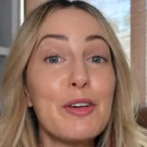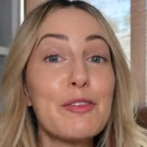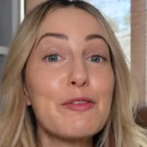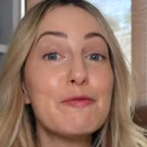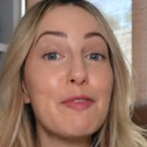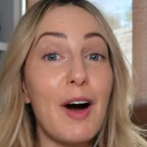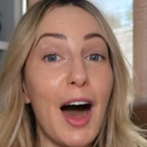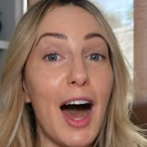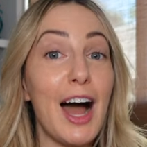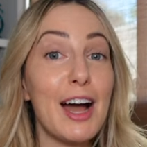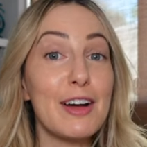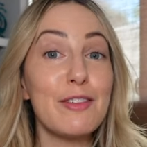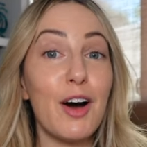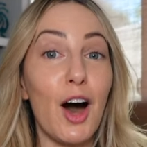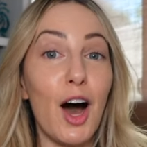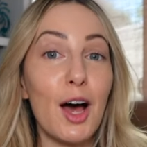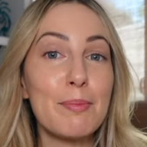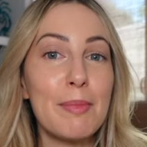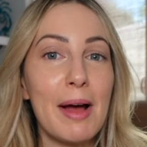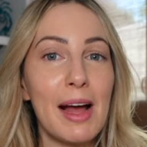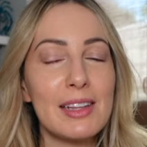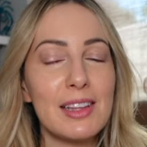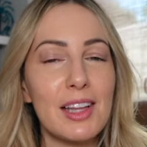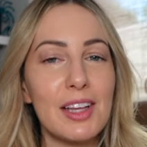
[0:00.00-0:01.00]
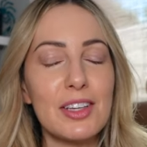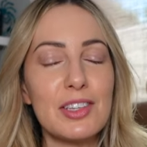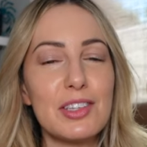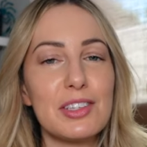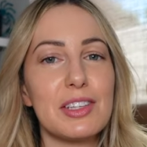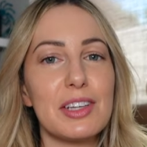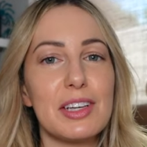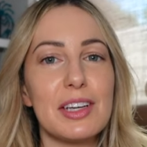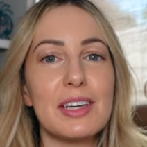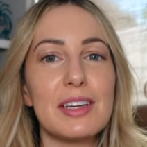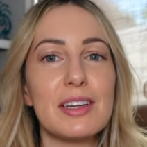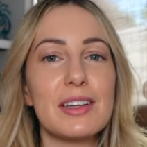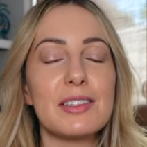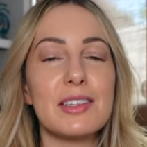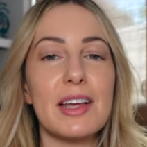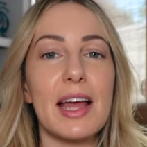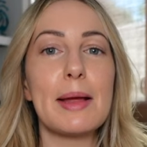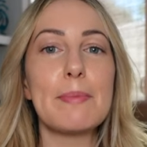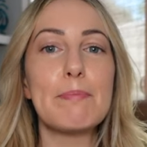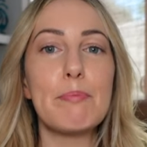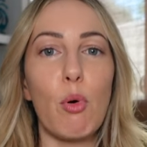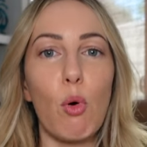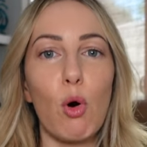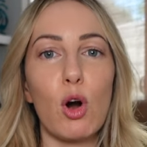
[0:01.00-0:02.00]
five on my list is
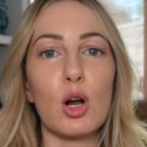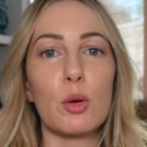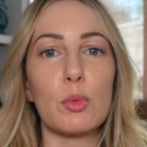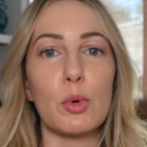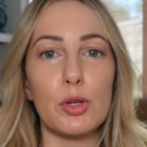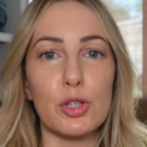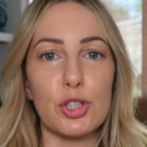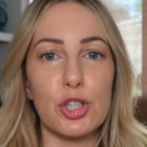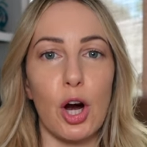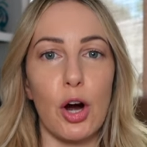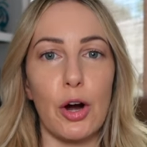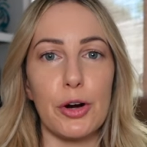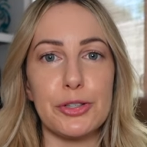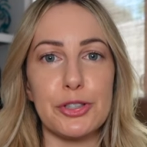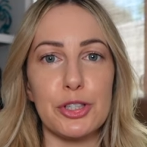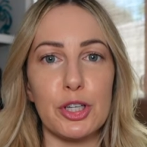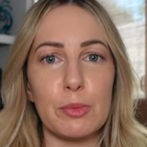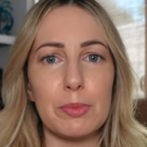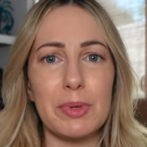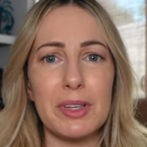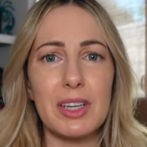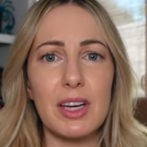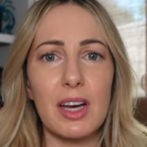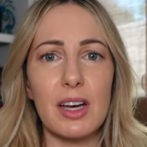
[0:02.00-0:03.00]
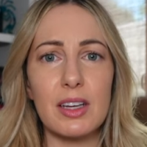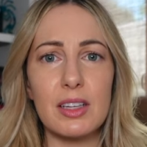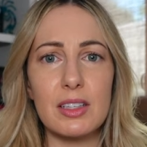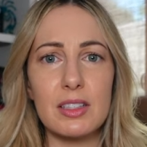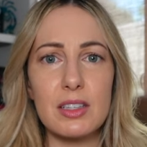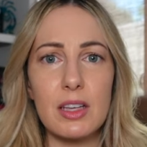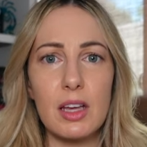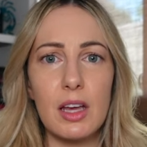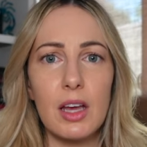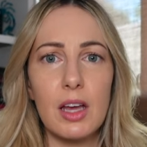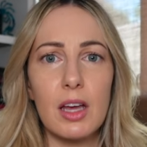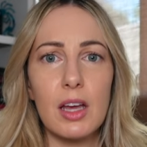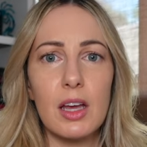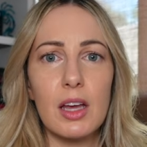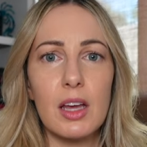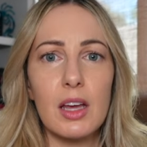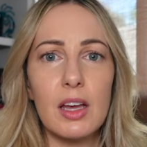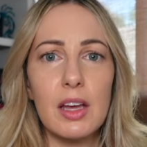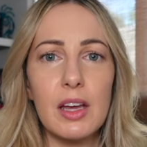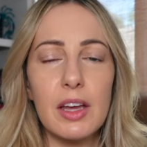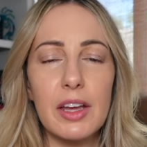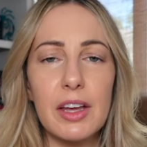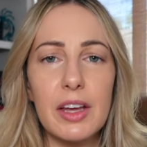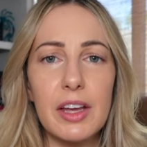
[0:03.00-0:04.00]
a portable charger because
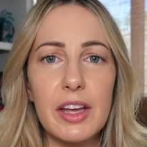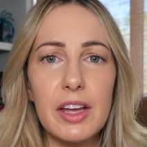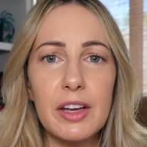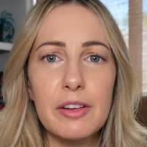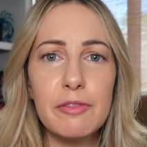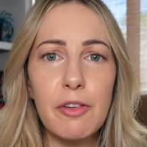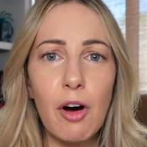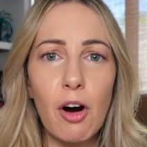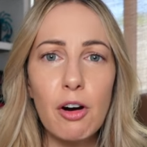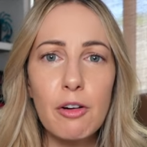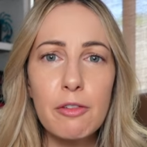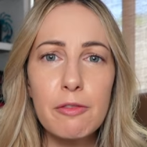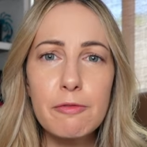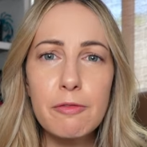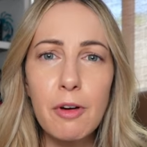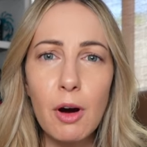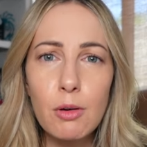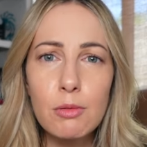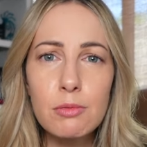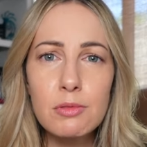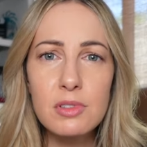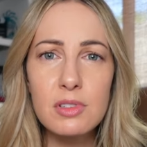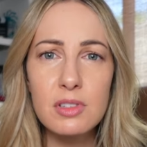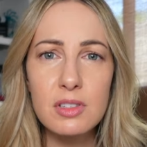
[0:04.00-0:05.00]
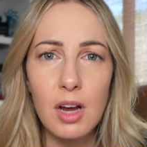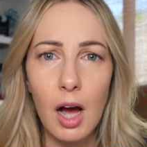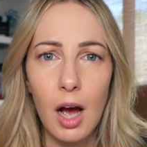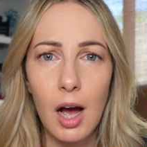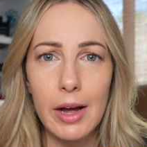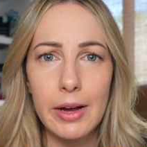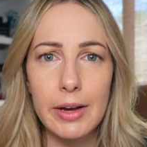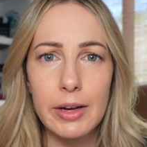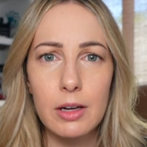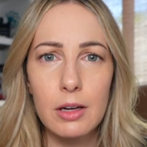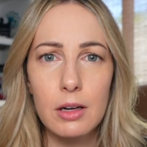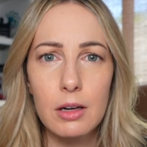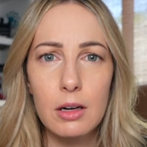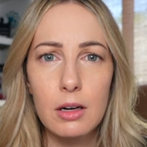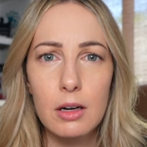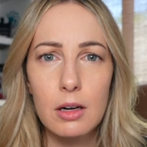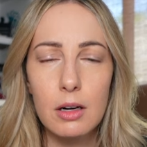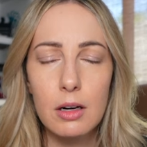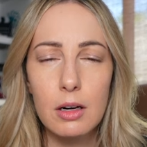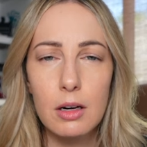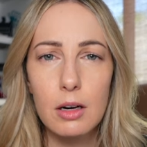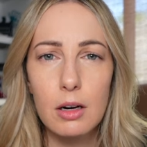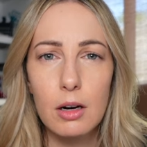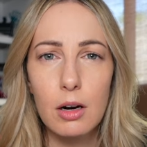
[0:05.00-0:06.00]
if our phones die,
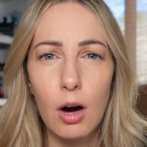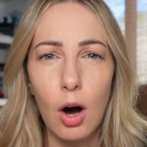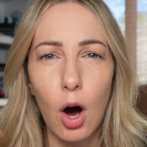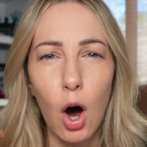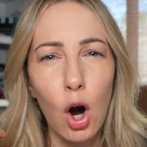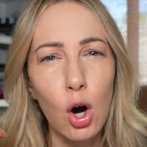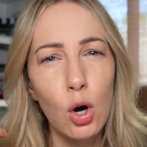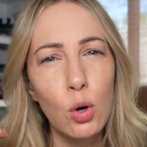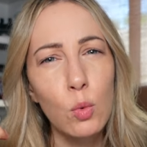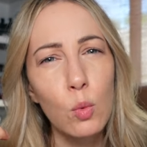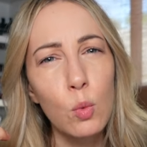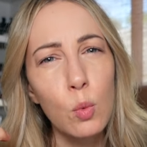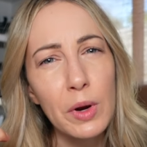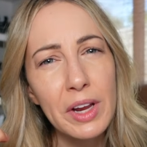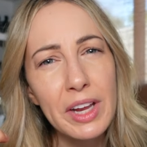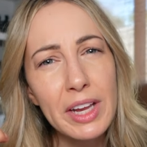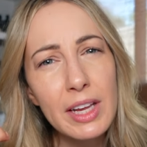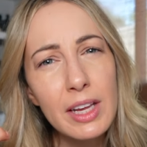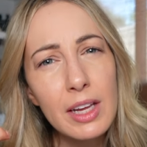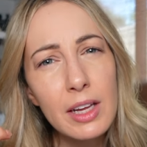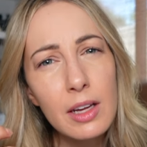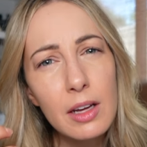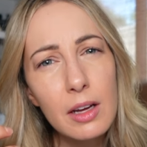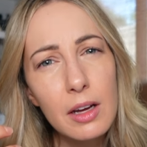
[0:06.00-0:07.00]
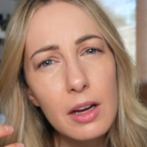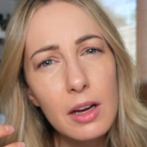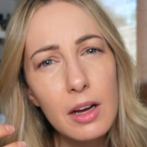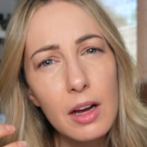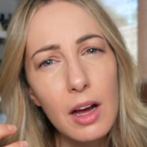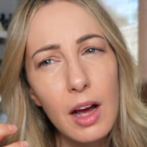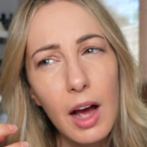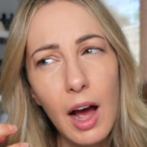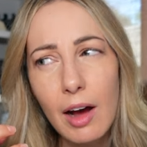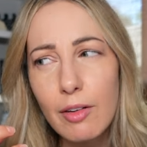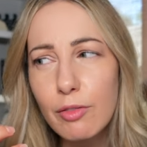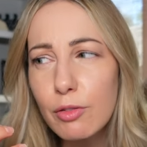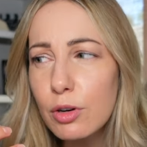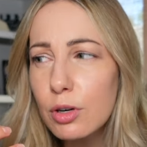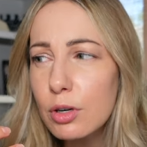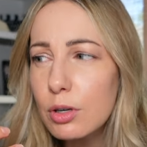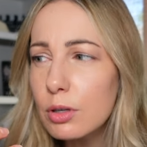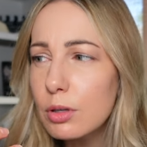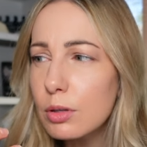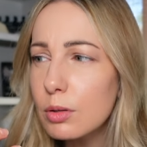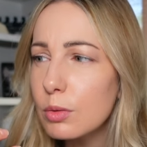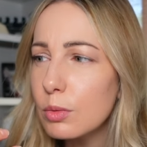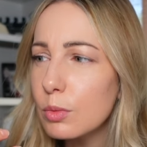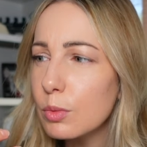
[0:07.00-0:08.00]
are we
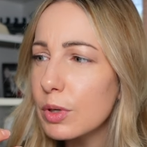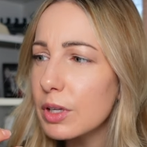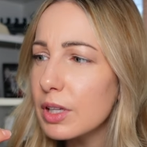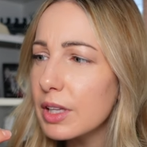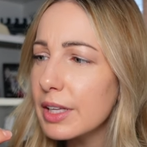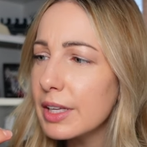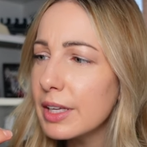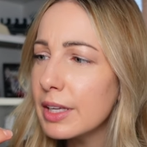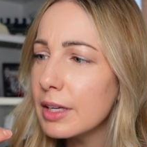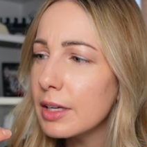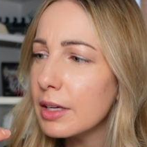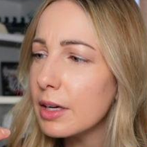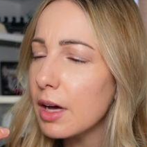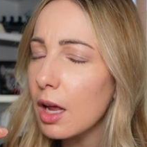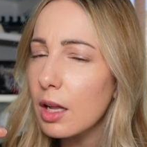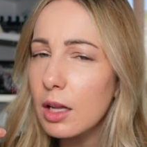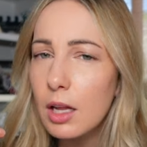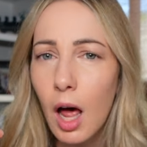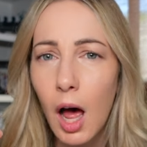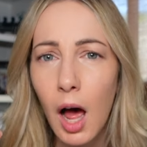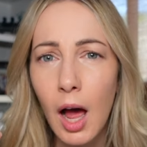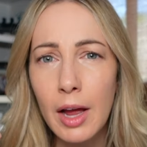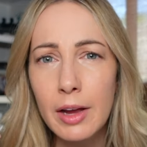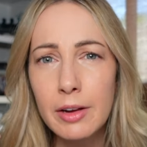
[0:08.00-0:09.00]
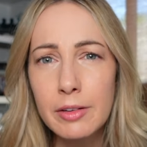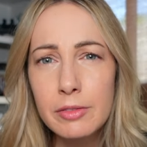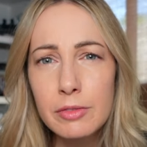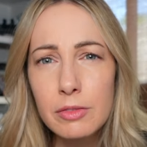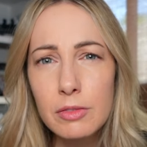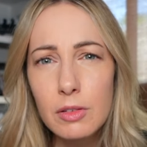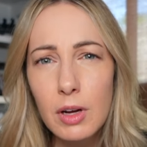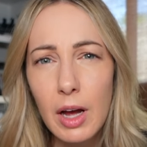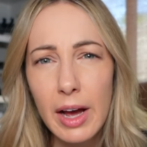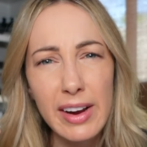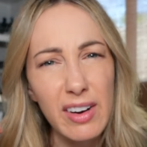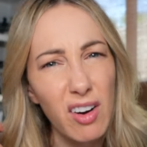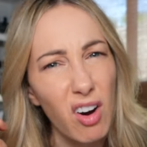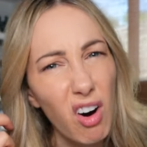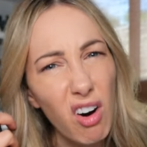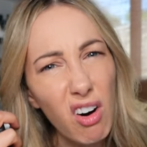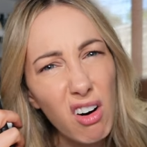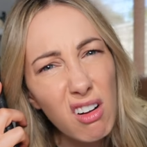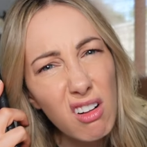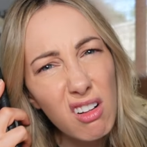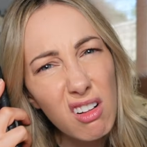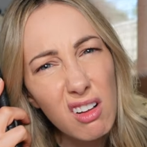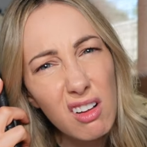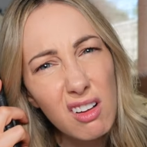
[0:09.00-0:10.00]
ever really alive at
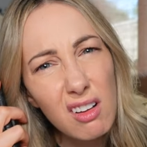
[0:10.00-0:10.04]
all?